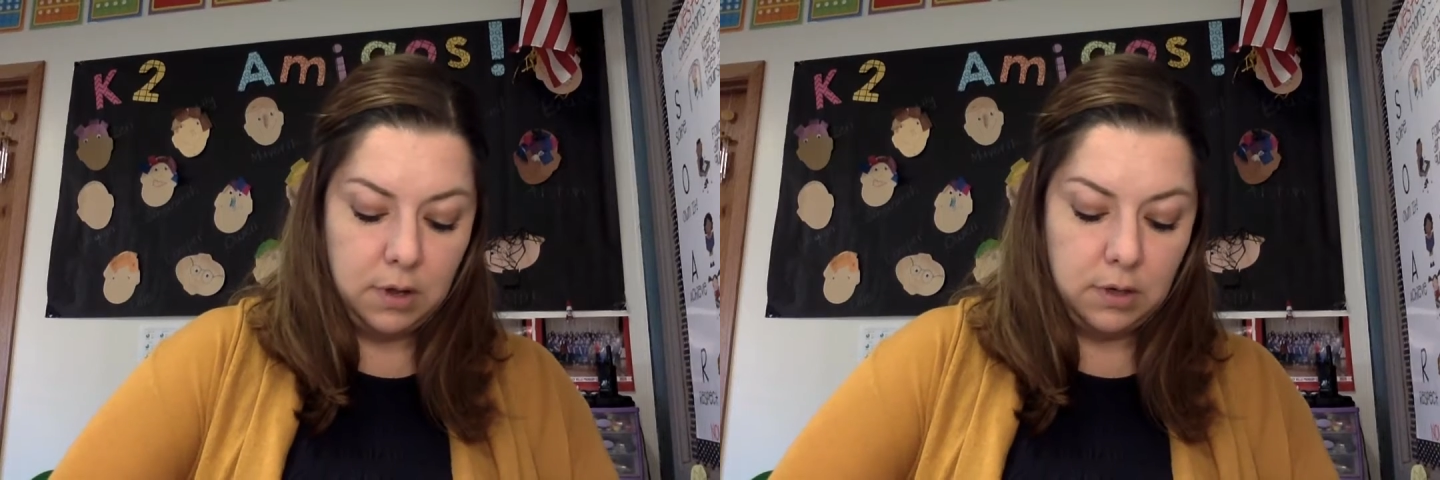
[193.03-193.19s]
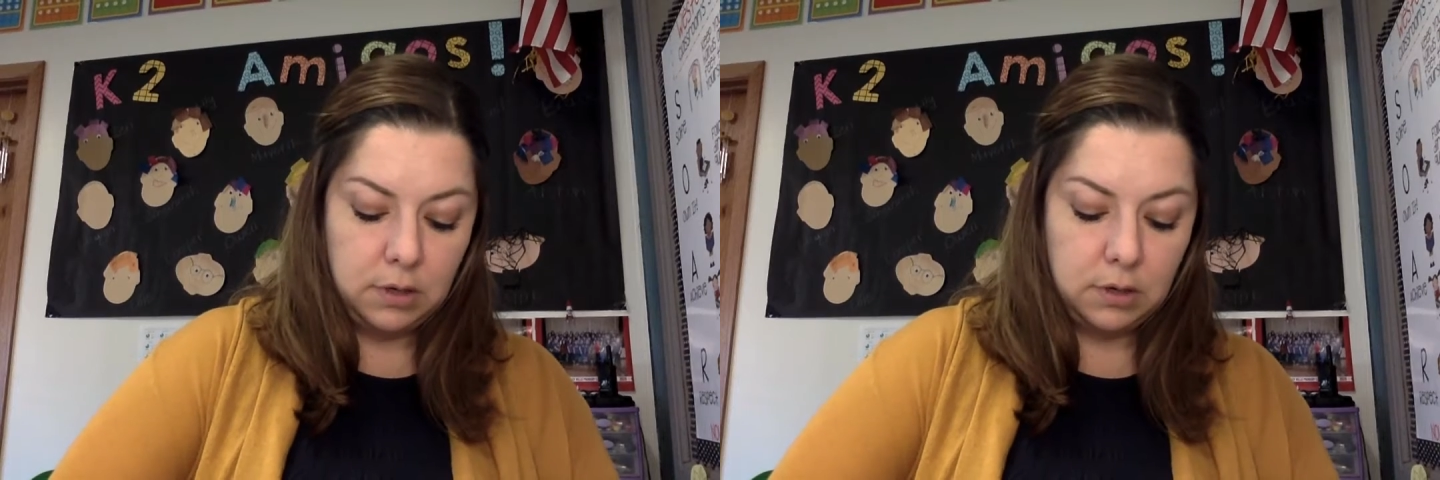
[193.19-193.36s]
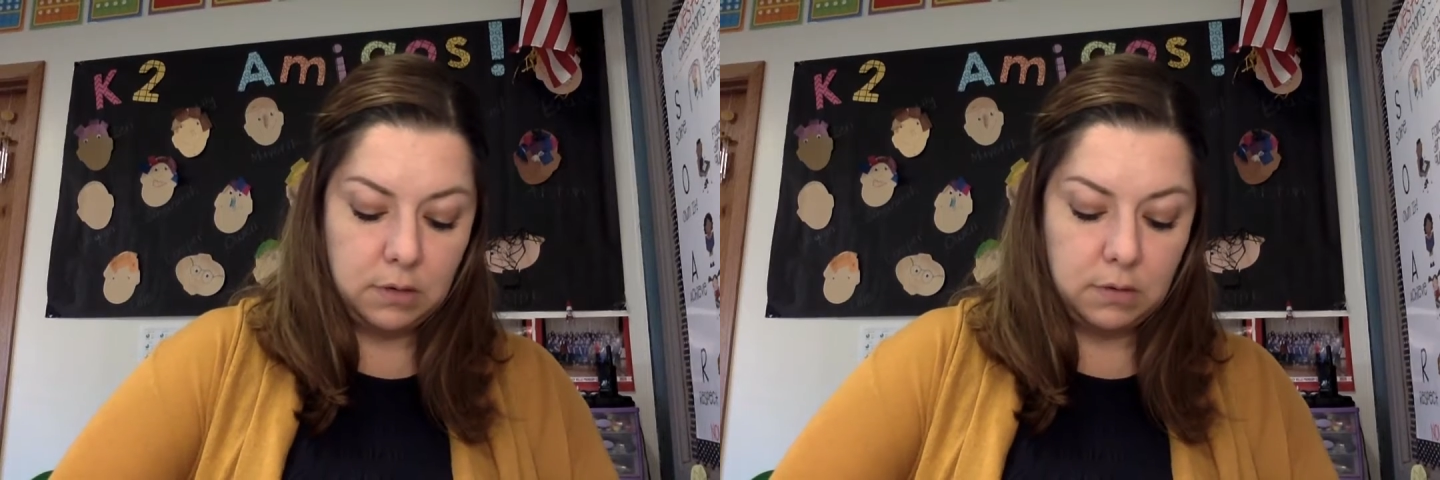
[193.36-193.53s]

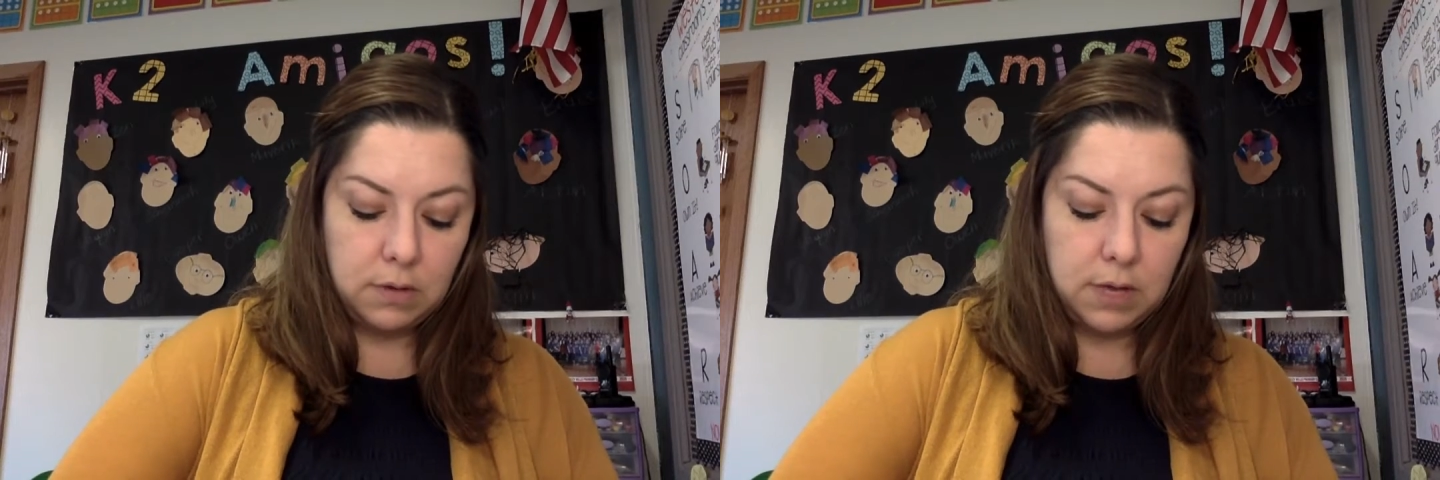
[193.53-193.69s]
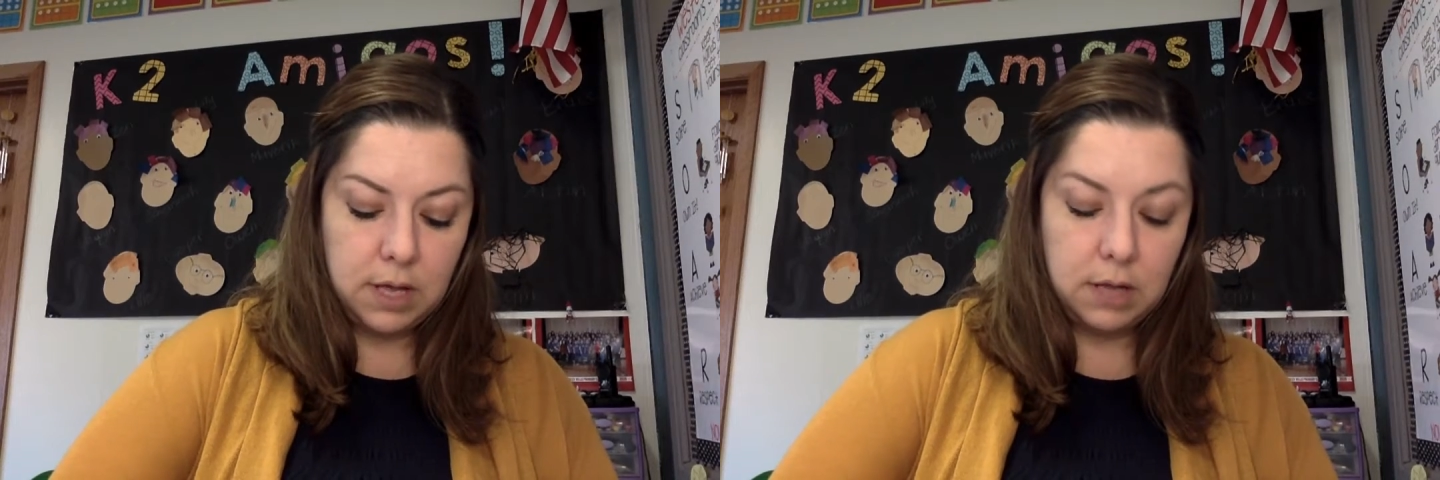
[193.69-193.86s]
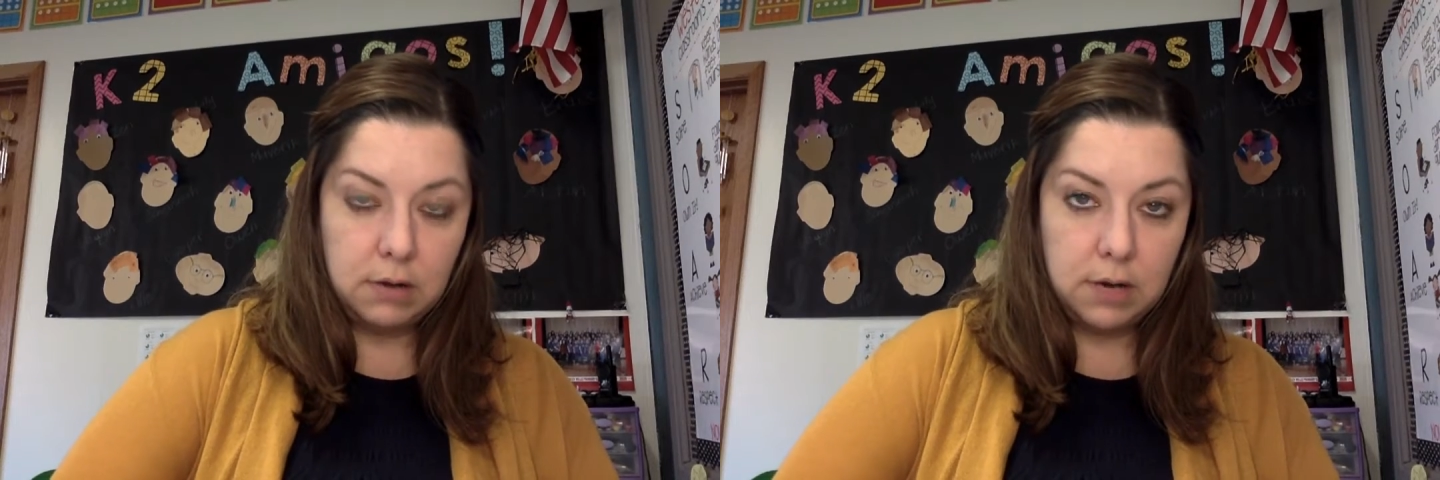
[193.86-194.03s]
Don't
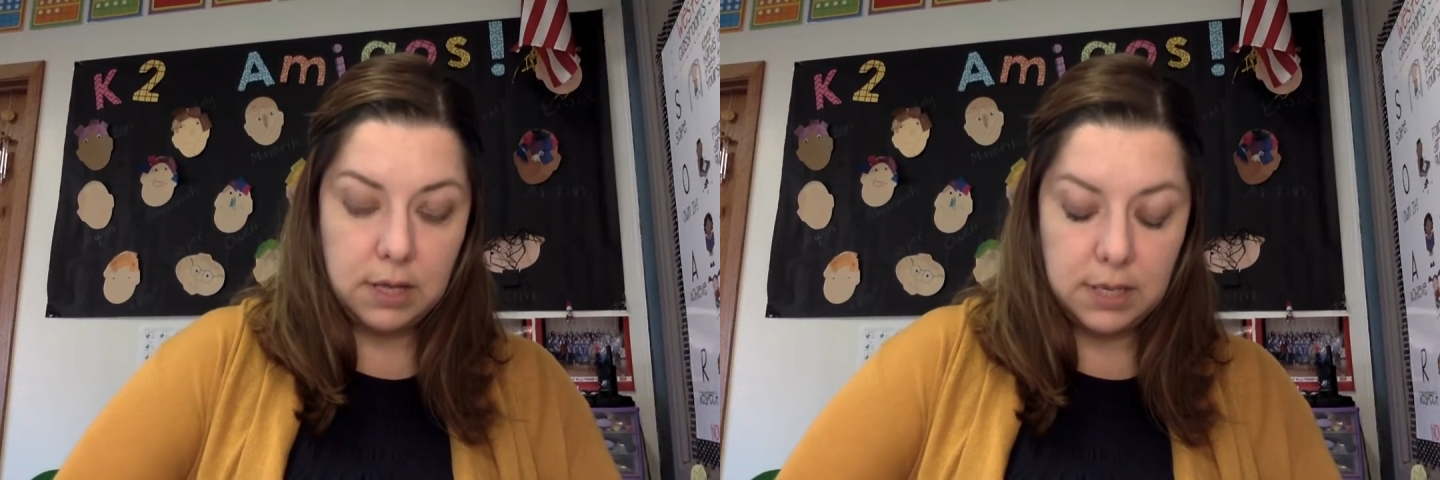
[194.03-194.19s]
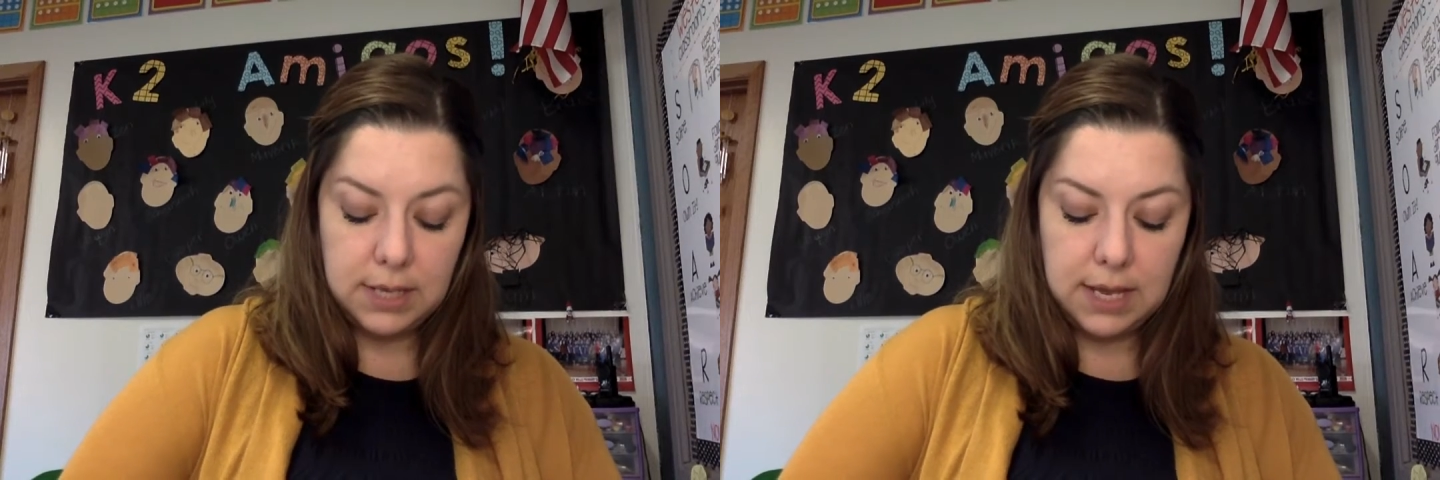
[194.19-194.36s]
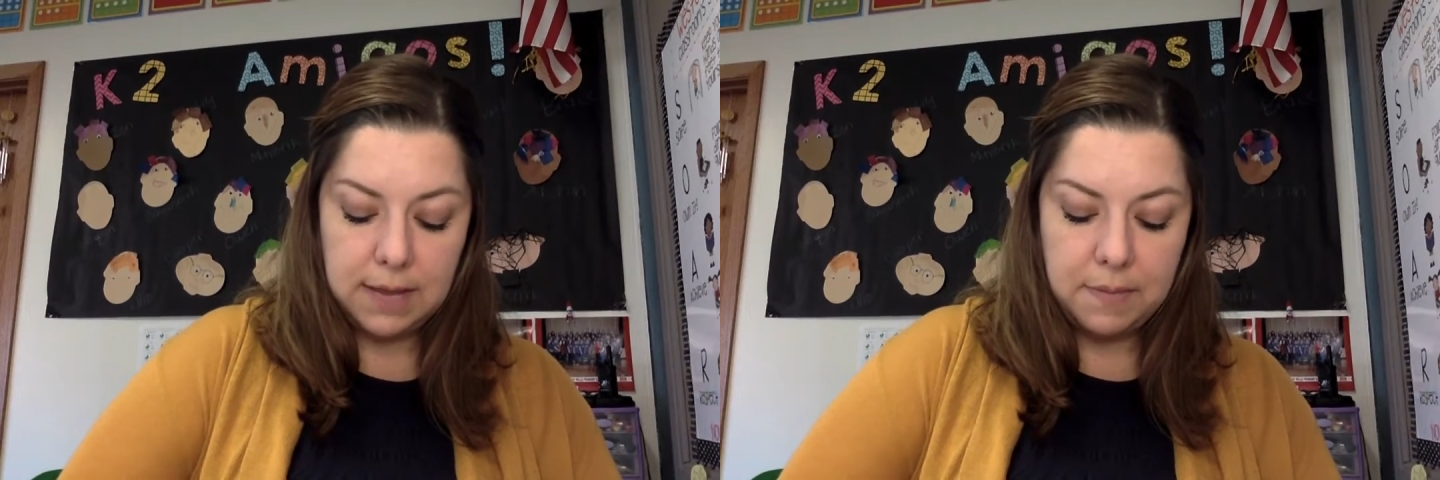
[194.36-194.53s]
color on the
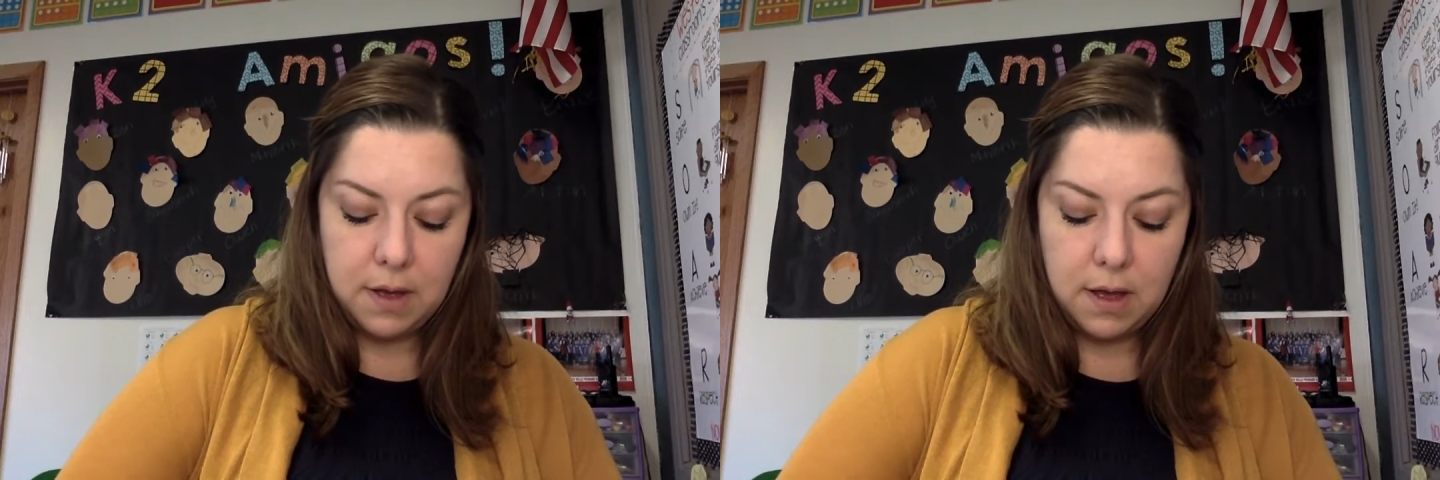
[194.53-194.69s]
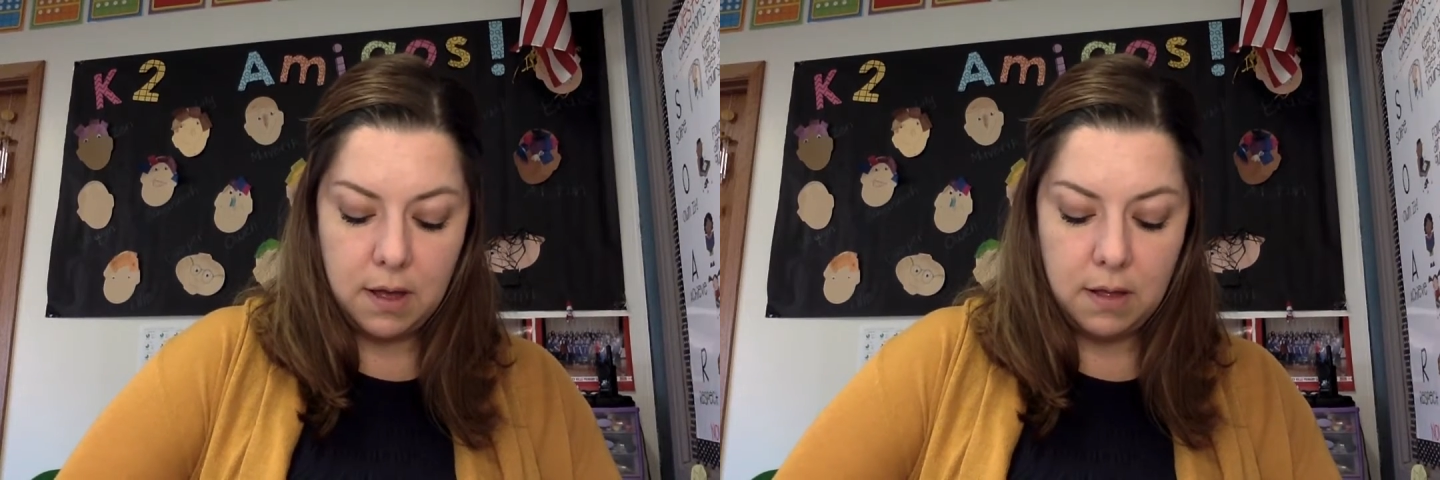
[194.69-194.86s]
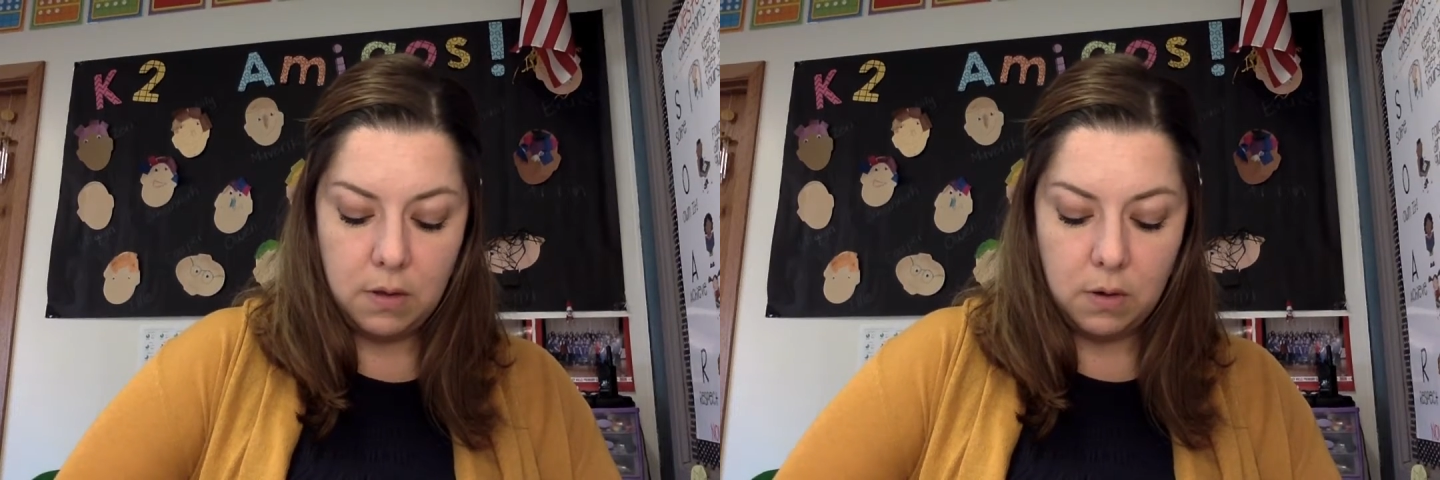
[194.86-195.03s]
table